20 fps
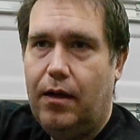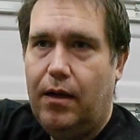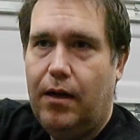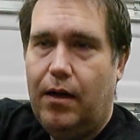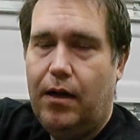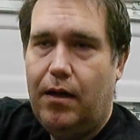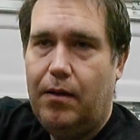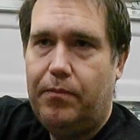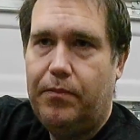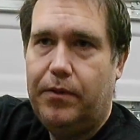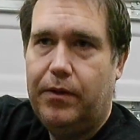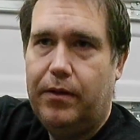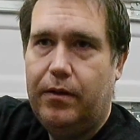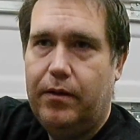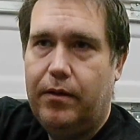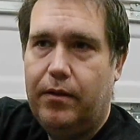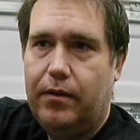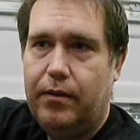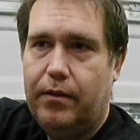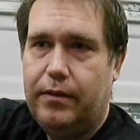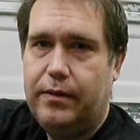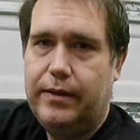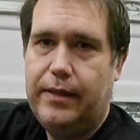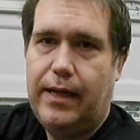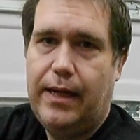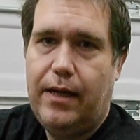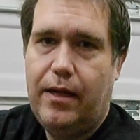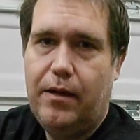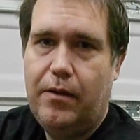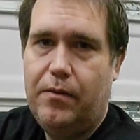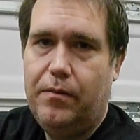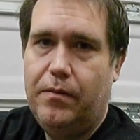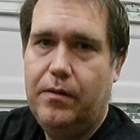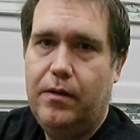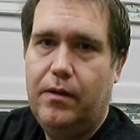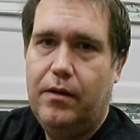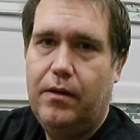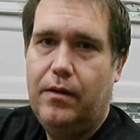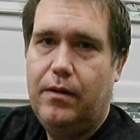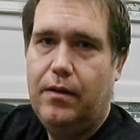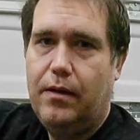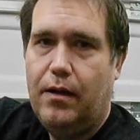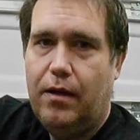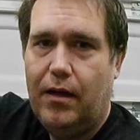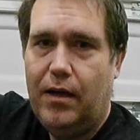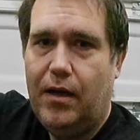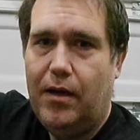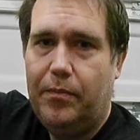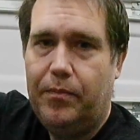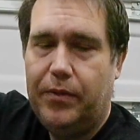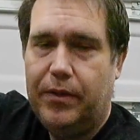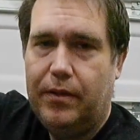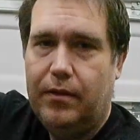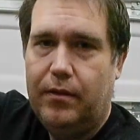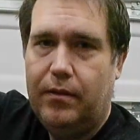up, down, up,